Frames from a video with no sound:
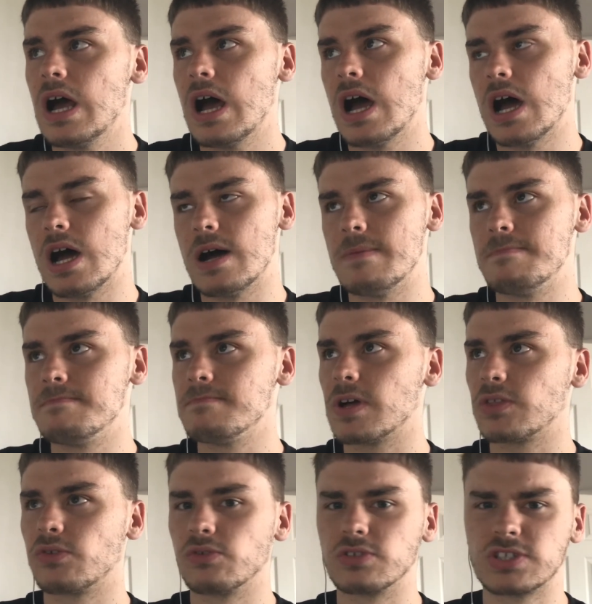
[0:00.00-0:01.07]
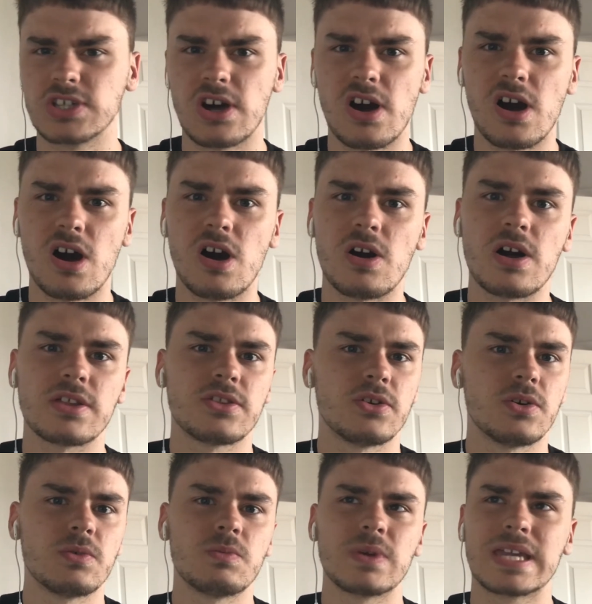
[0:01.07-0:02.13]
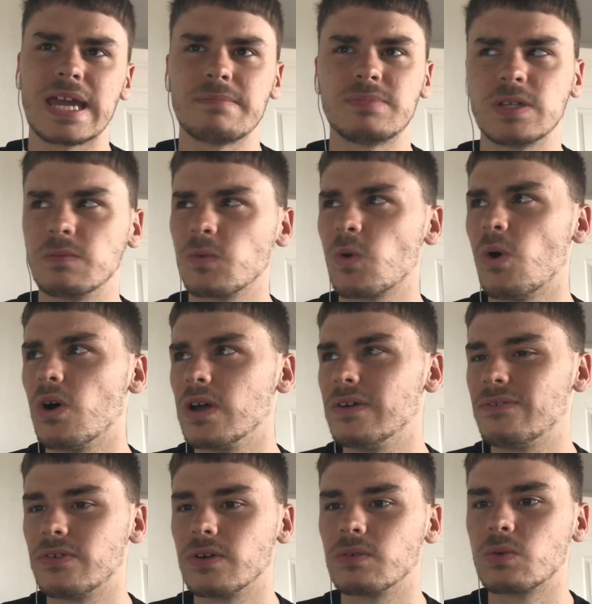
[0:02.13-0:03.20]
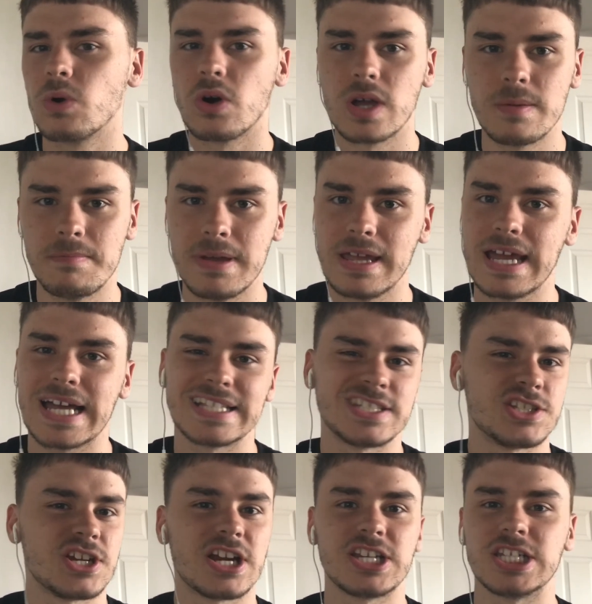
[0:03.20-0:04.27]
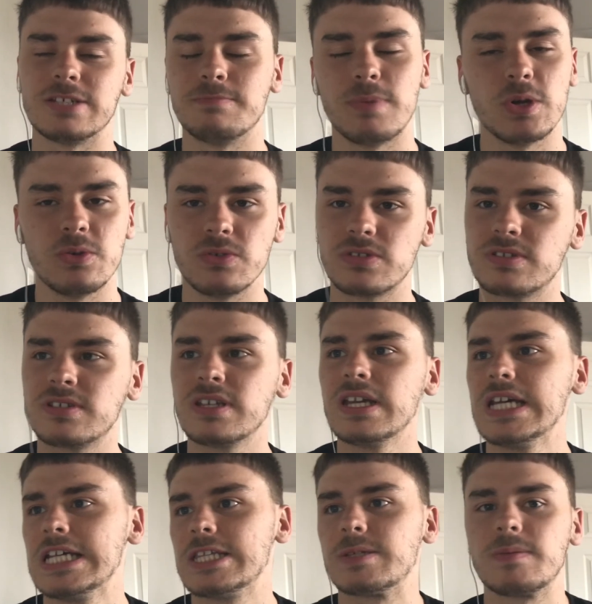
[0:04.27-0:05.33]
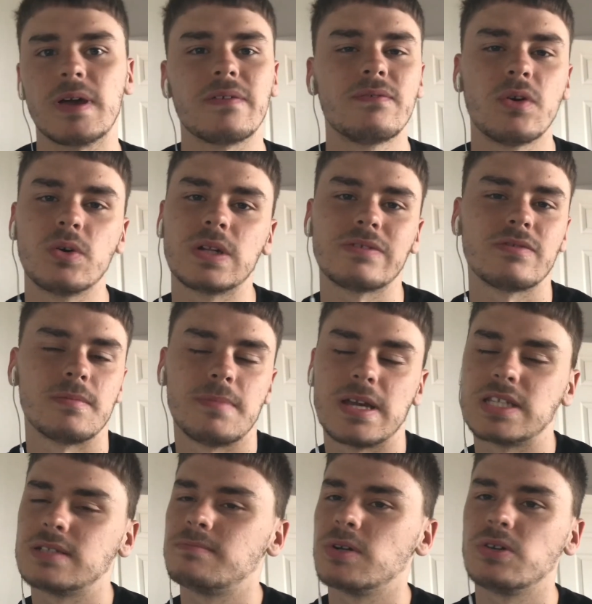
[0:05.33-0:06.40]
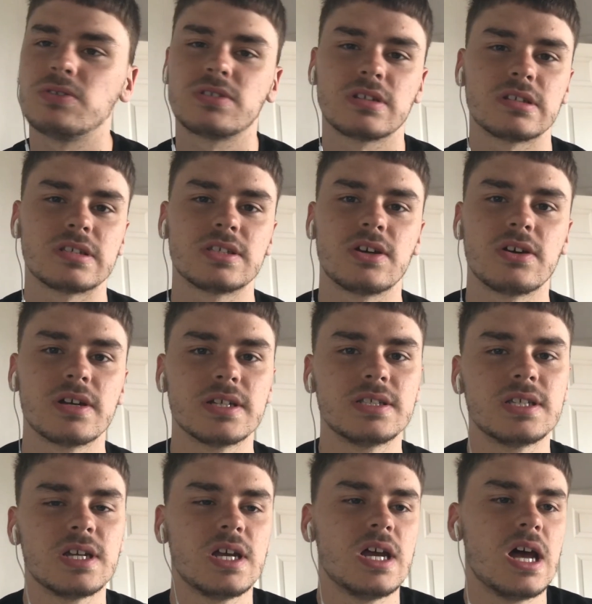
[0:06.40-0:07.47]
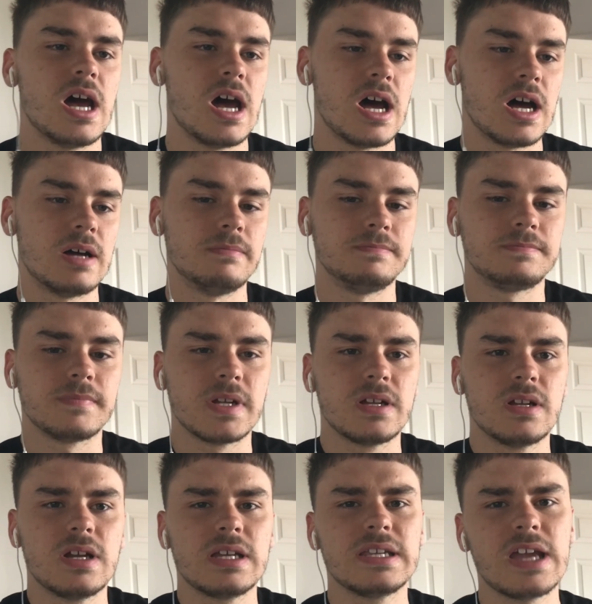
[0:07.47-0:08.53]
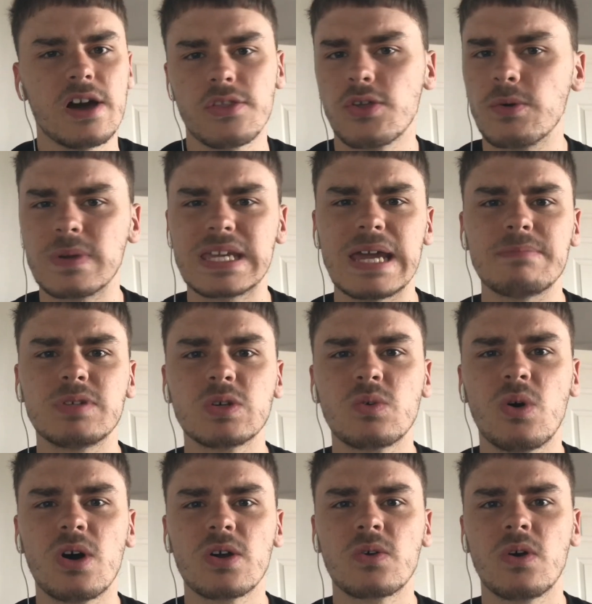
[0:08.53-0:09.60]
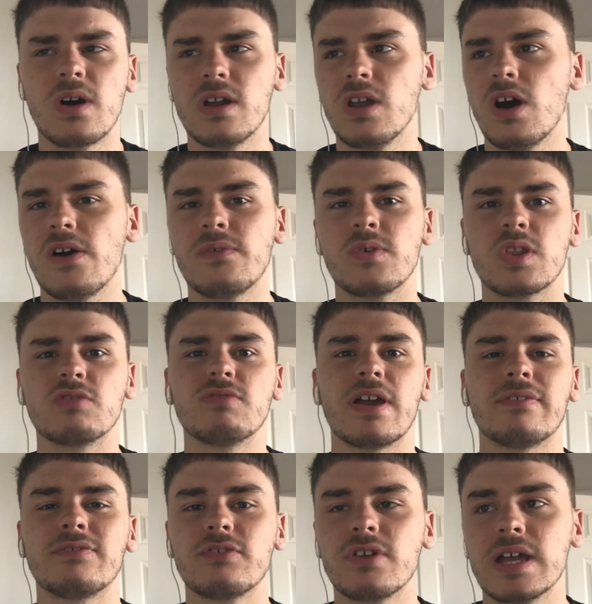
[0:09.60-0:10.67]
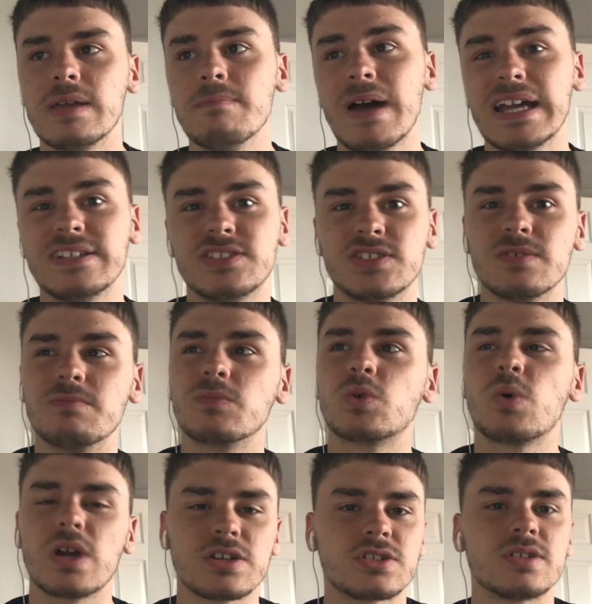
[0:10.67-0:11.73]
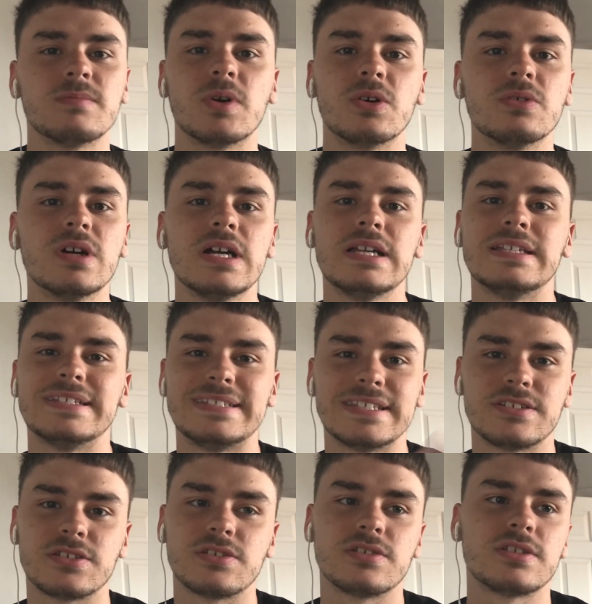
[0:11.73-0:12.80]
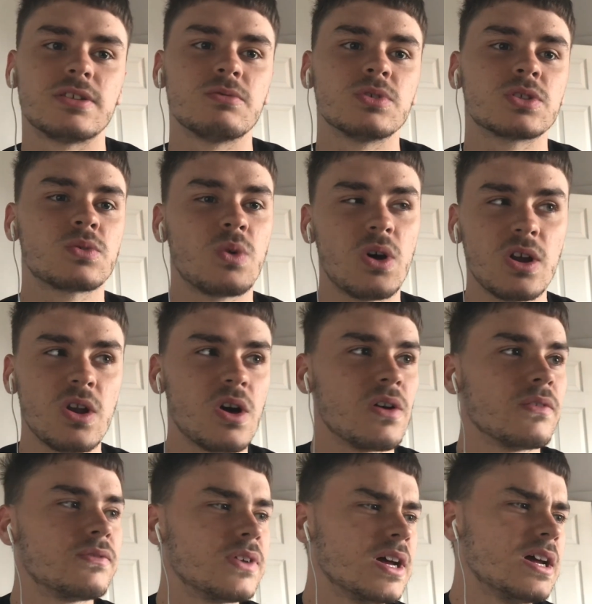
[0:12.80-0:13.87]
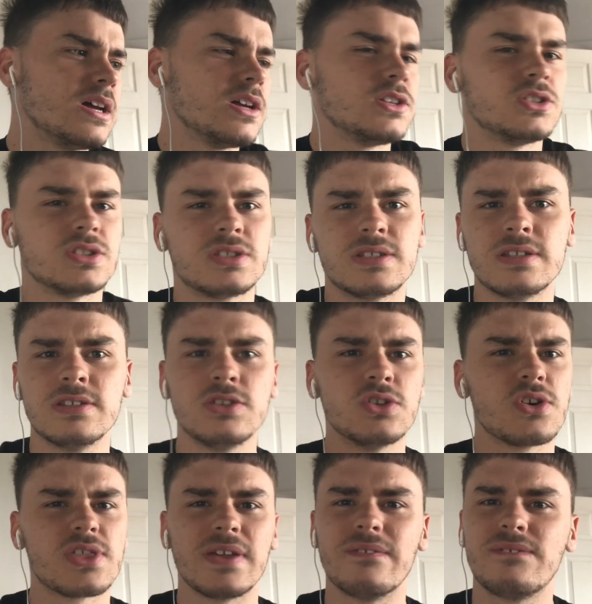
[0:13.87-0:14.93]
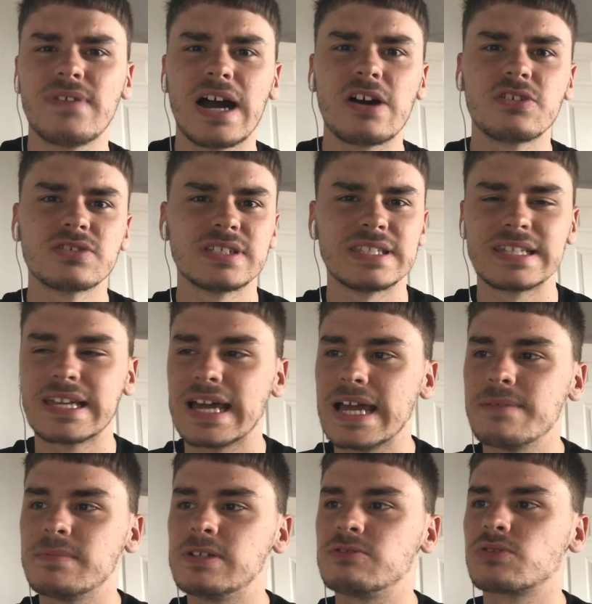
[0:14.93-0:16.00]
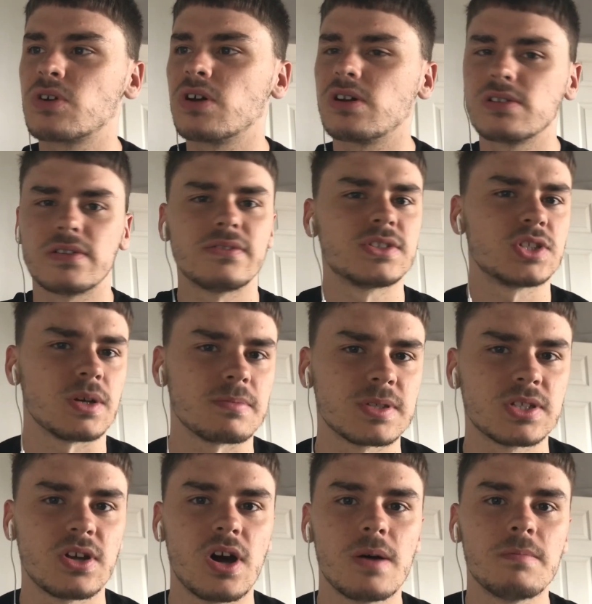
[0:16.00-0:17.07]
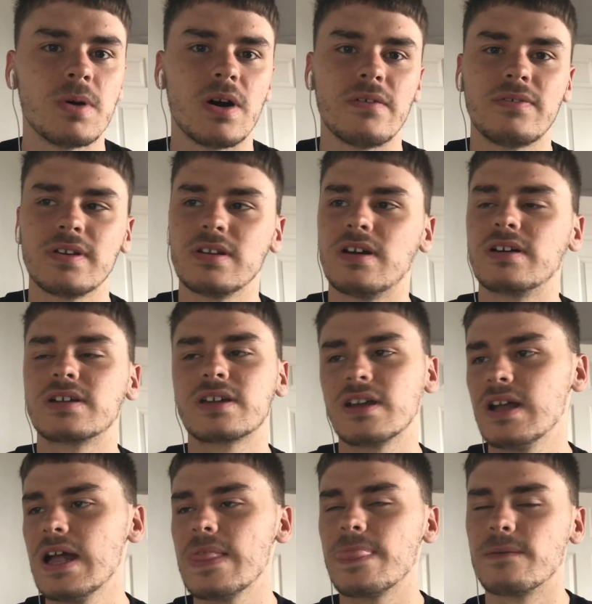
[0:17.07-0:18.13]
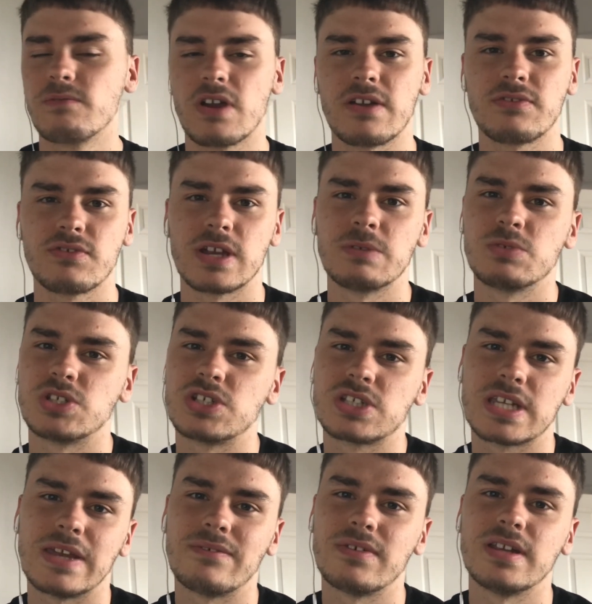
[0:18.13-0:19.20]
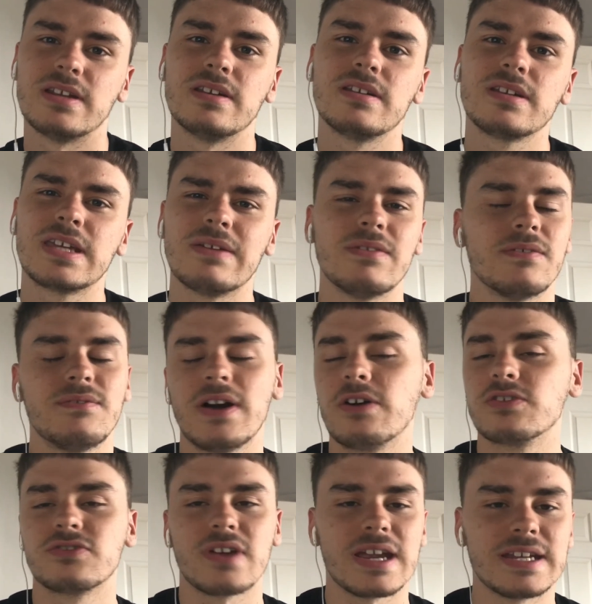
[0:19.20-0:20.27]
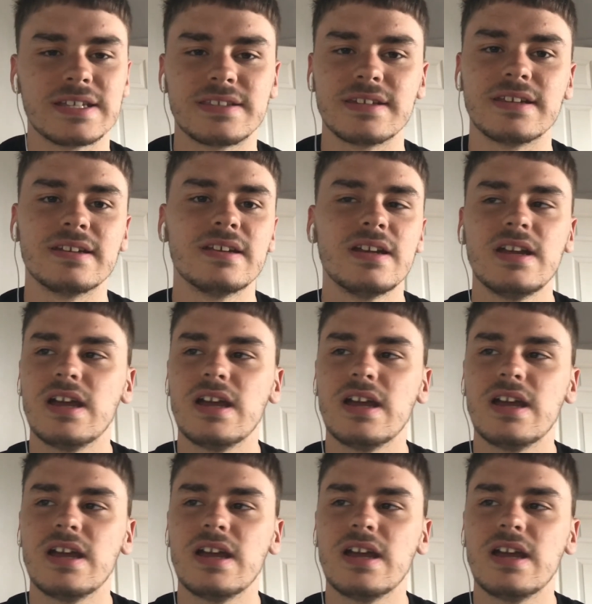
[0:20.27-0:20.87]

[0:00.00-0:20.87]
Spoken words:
I thought Zaha, I thought we kept him quiet for quite a bit. Had to change his boots. There's about four different pairs of boots on the side. Yeah, I thought we kept him quiet quite a lot. I thought the referee made some questionable decisions. There was quite a lot of just nothing fouls in the game, and it was kind of stop start. But I feel like the referee was just giving fouls for anything.